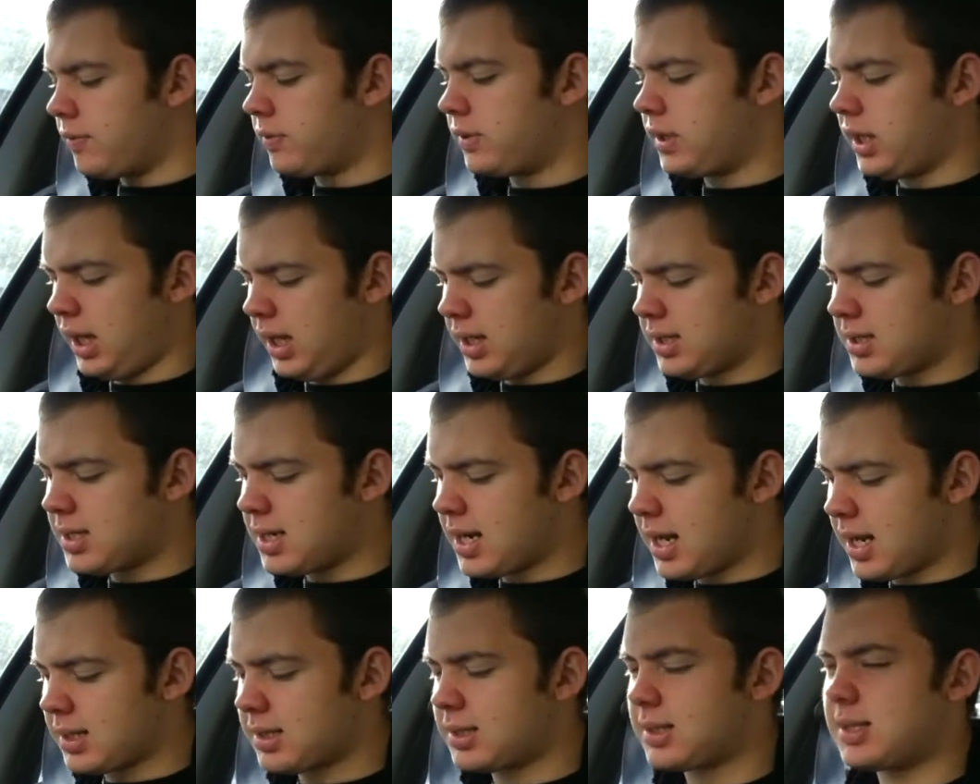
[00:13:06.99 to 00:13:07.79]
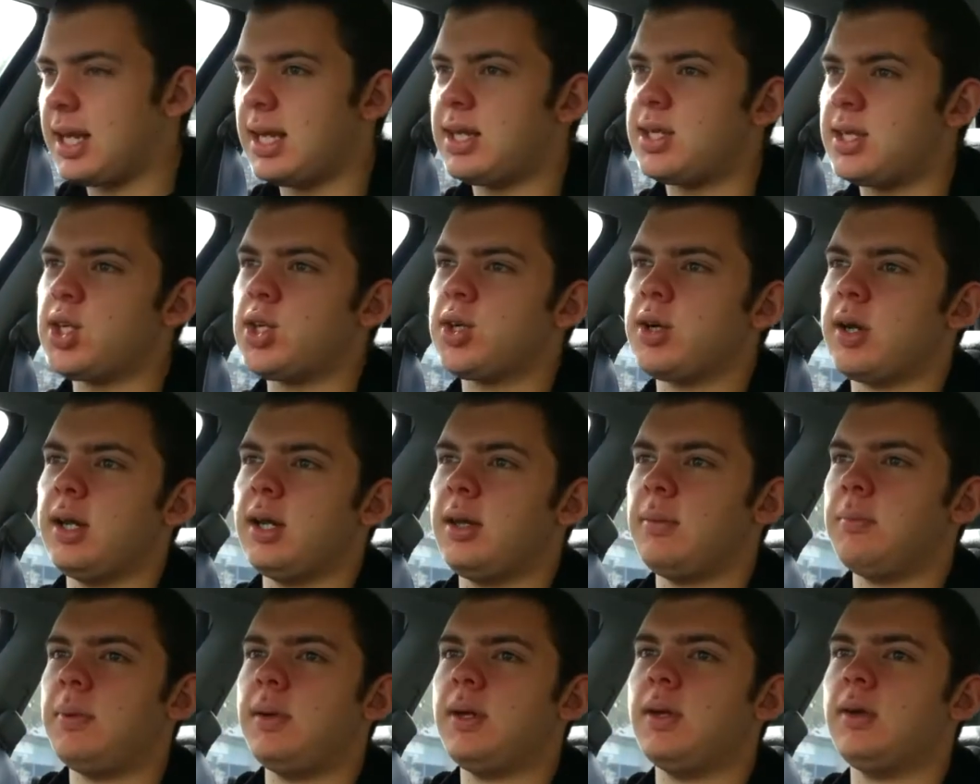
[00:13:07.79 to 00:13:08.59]
The internet
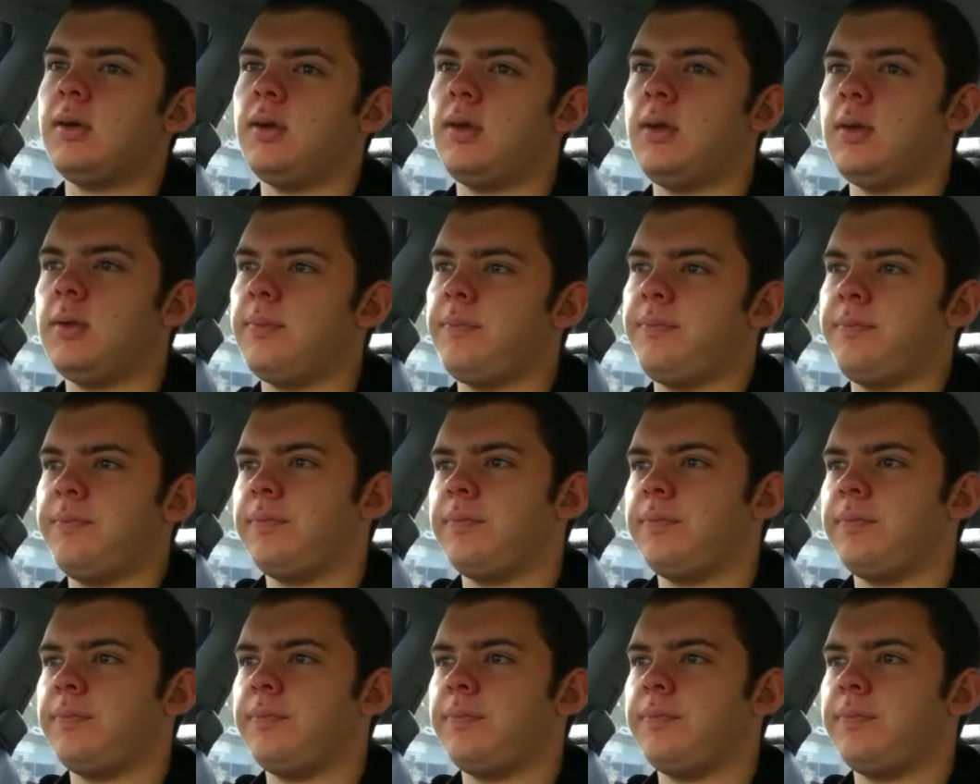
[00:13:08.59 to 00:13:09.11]
censoring bill.